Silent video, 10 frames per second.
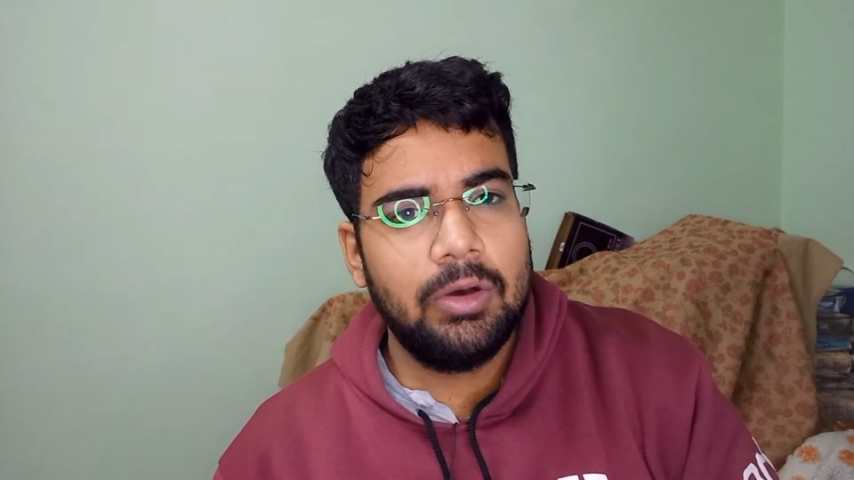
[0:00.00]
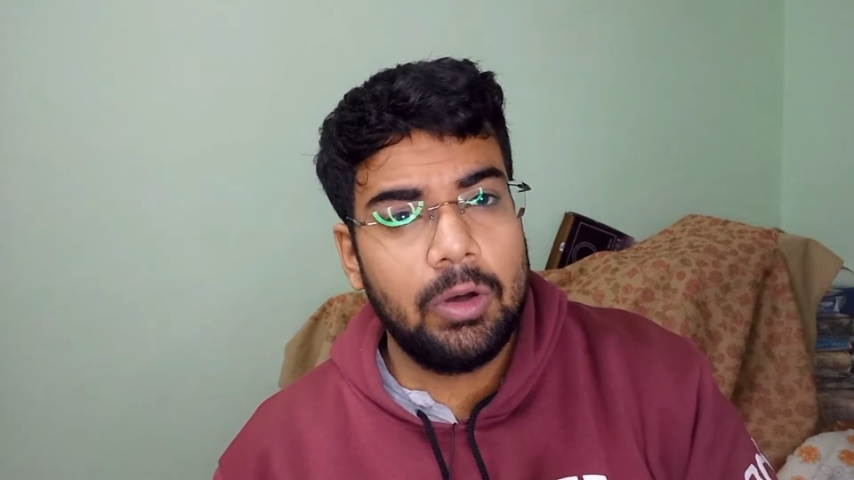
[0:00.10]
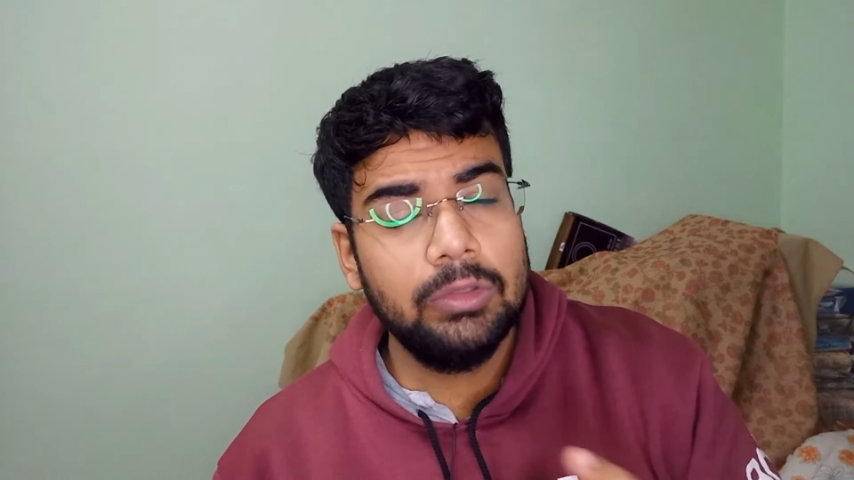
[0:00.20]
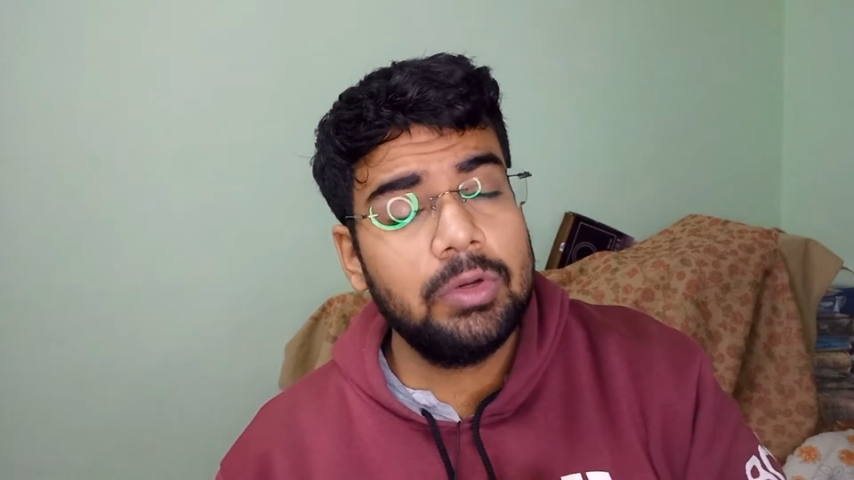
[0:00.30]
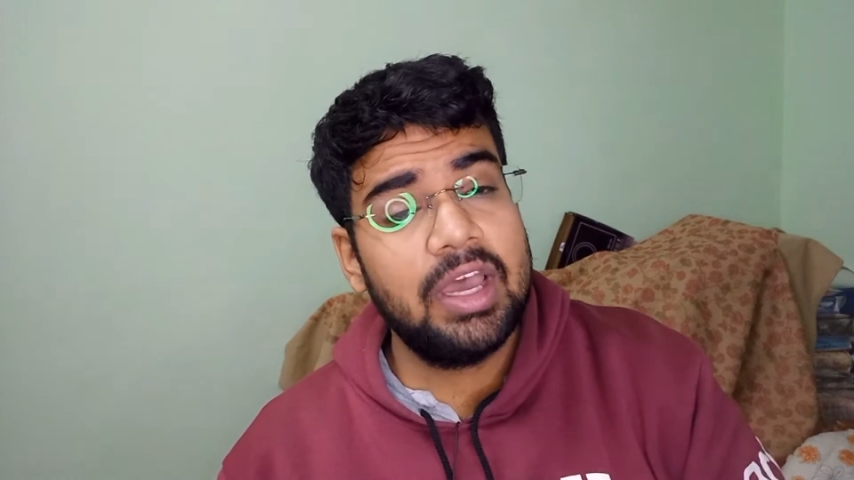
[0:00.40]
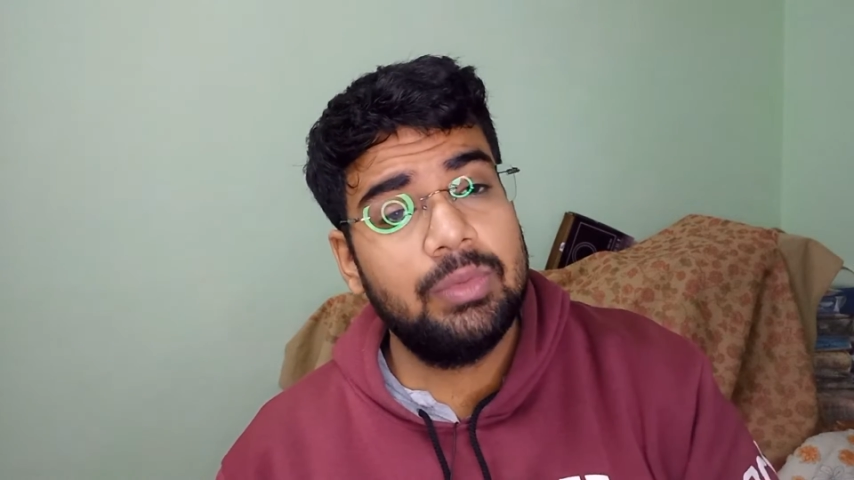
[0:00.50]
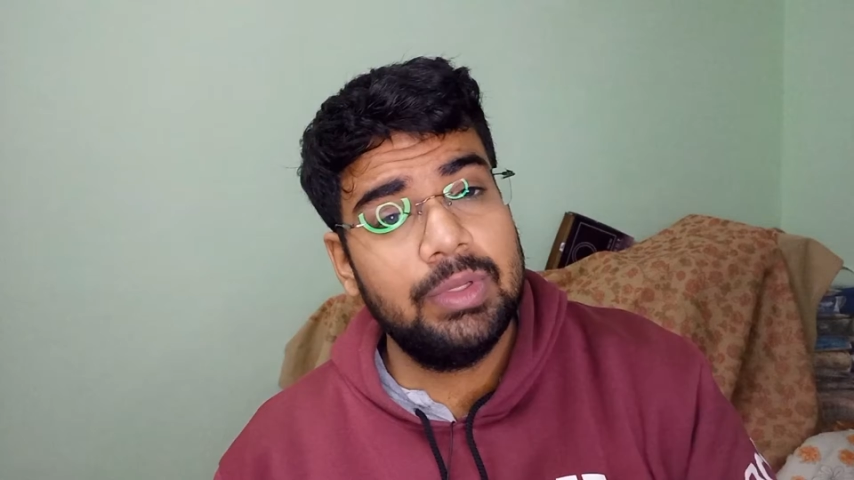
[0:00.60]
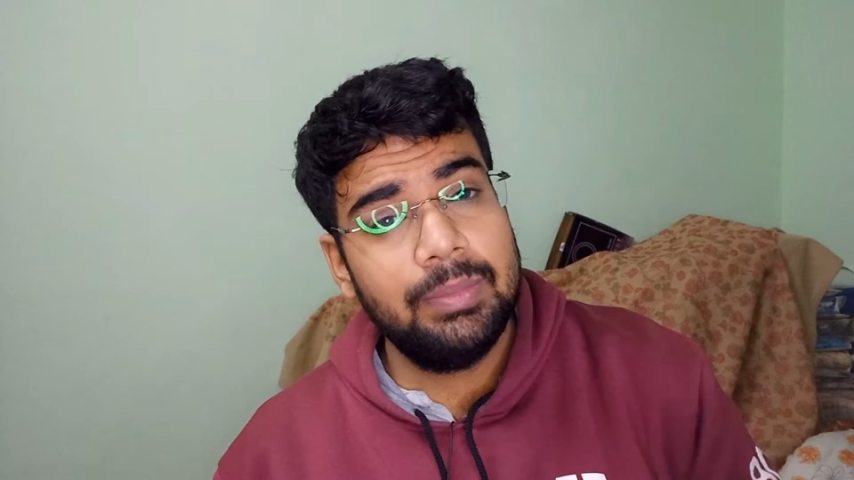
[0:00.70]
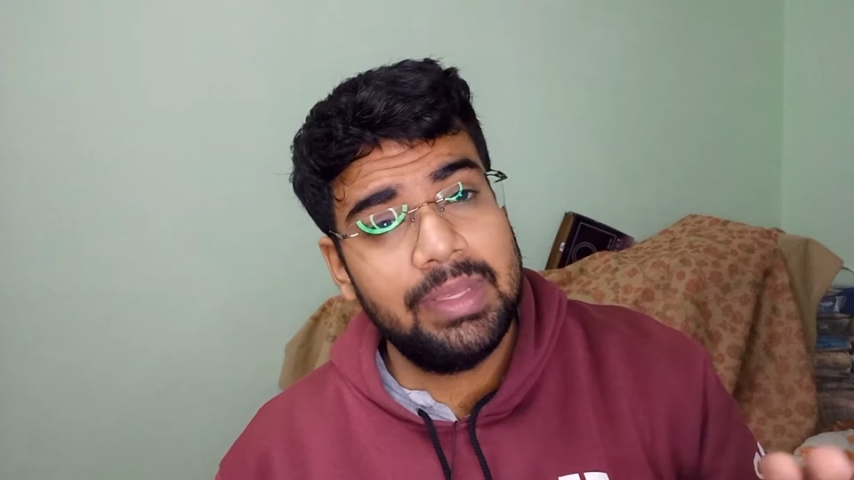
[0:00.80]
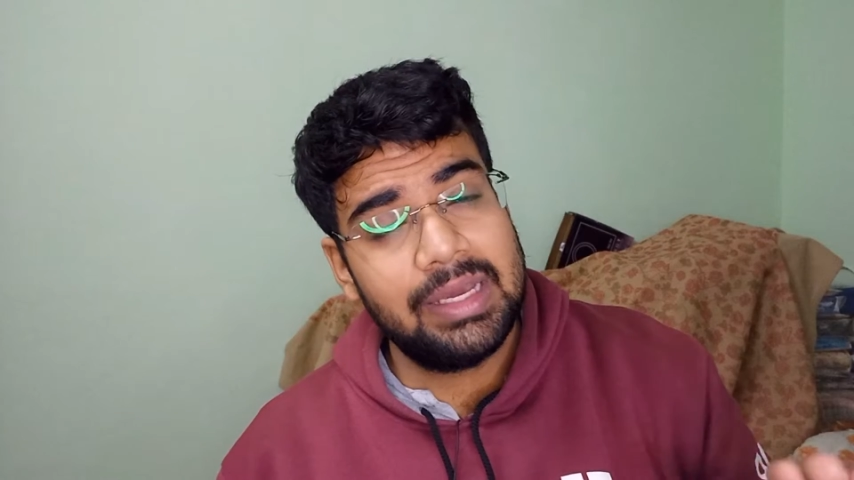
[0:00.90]
although I
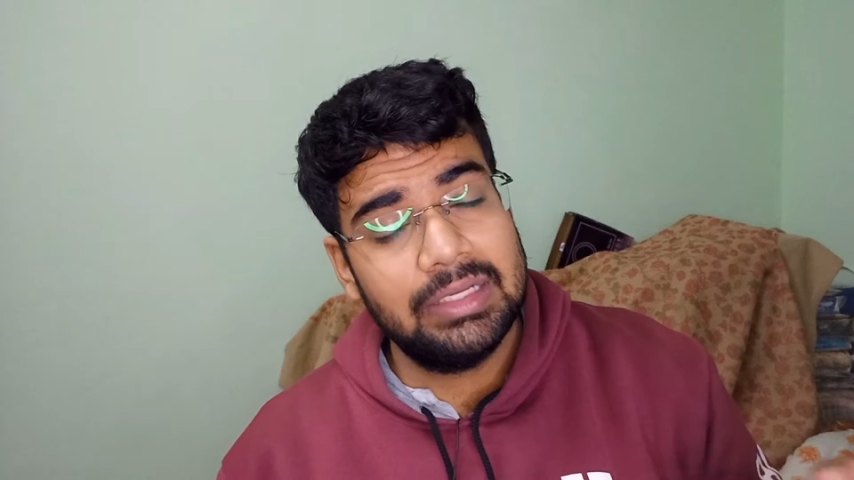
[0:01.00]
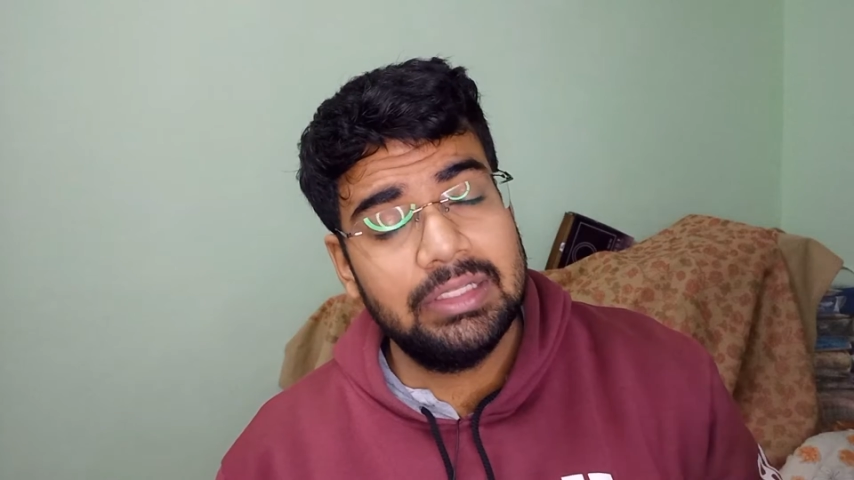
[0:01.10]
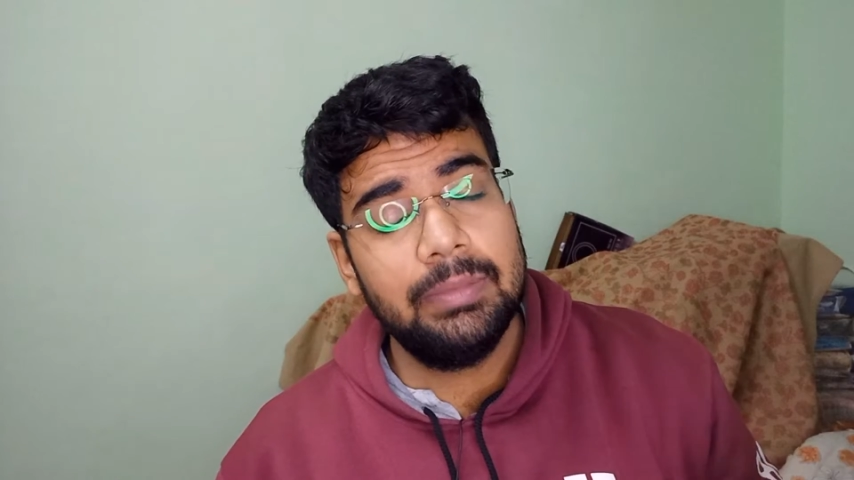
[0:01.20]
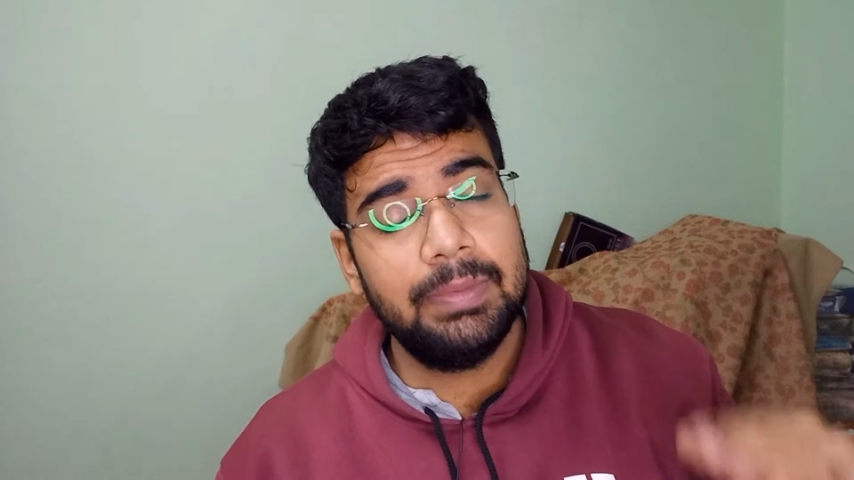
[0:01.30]
will make other